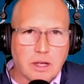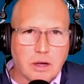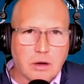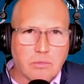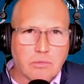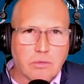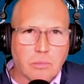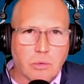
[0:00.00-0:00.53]

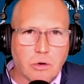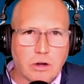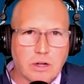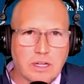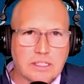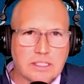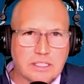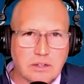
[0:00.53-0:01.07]
home from work
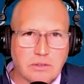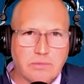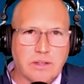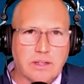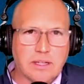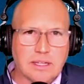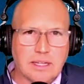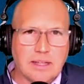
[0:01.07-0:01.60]
and still
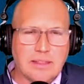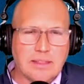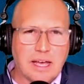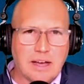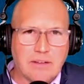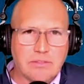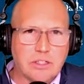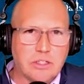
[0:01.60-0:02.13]
feeling like they
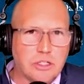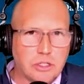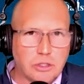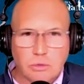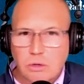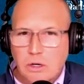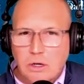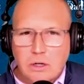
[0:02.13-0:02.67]
have to
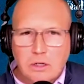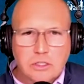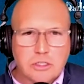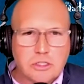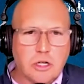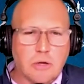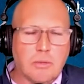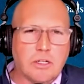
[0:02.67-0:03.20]
do
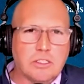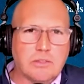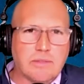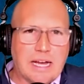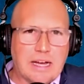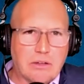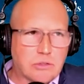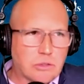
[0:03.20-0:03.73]
so much of the
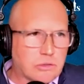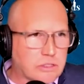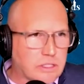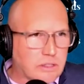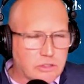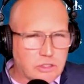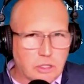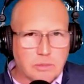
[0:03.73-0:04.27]
household
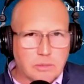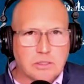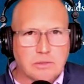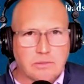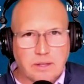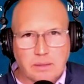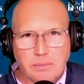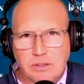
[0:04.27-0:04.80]
stuff, so much of the
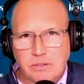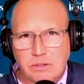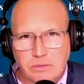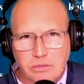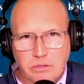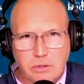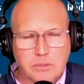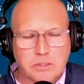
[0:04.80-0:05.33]
family stuff,
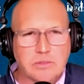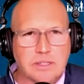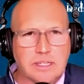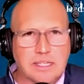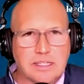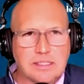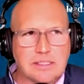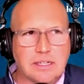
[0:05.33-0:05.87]
so much of the
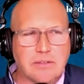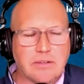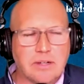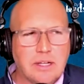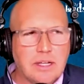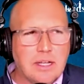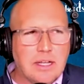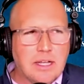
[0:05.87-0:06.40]
kid stuff.
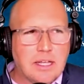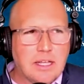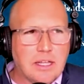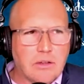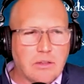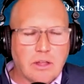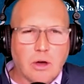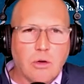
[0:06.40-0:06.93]

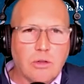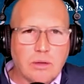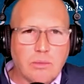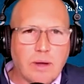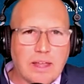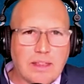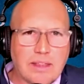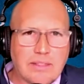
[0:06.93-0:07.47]
The only
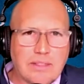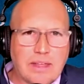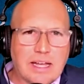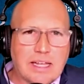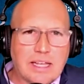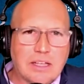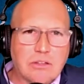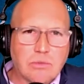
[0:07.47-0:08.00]
way
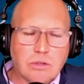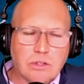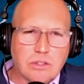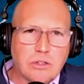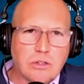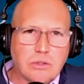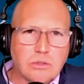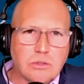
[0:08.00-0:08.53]
that gets
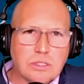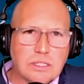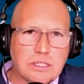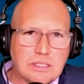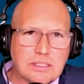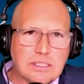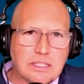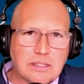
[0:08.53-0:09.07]
reduced
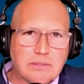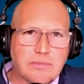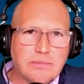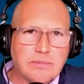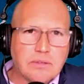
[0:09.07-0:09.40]
is if,